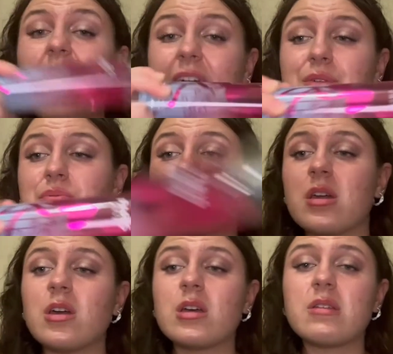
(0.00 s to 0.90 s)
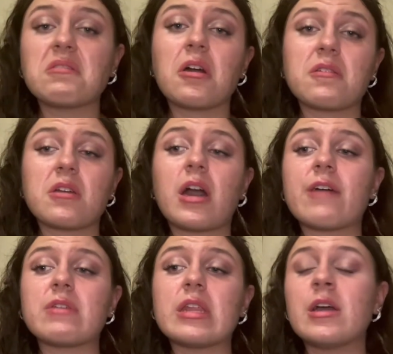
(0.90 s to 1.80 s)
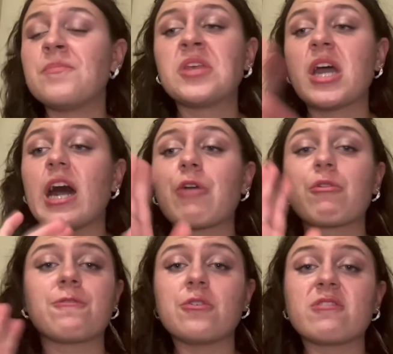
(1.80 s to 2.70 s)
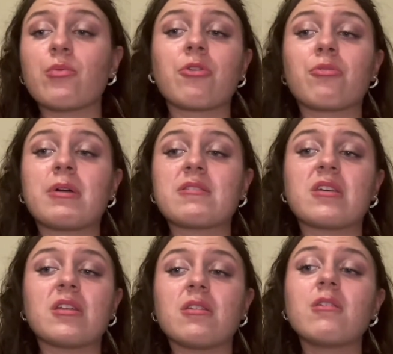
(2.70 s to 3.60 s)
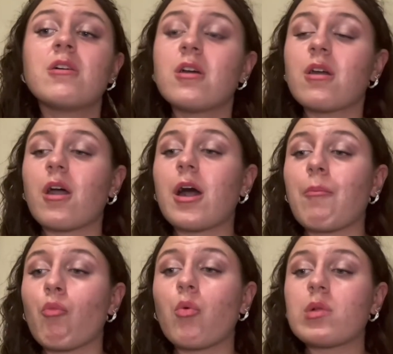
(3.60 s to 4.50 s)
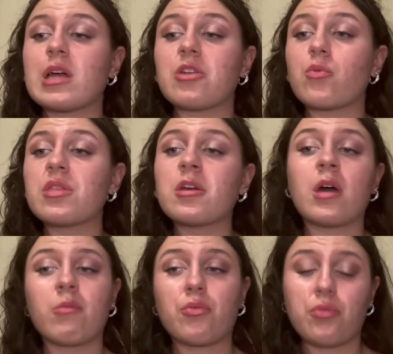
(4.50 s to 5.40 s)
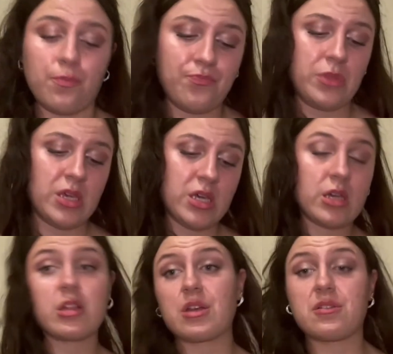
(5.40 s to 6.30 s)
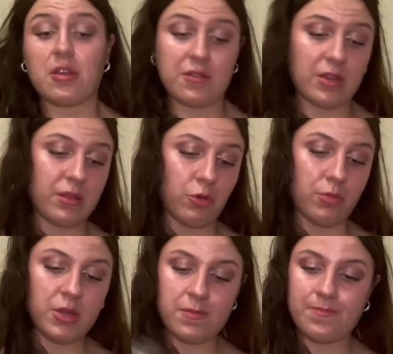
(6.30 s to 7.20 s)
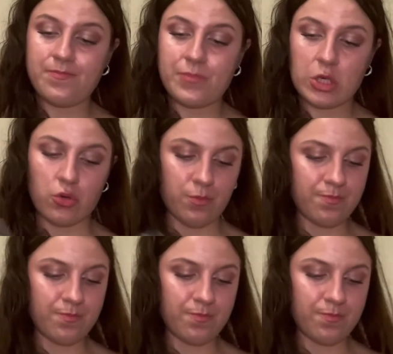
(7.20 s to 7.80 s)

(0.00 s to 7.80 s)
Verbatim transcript: actually disgusting. I've, I refuse to wear it on my skin. Um, what will I do with it? I'm not sure. Collect dust at the moment. Cool.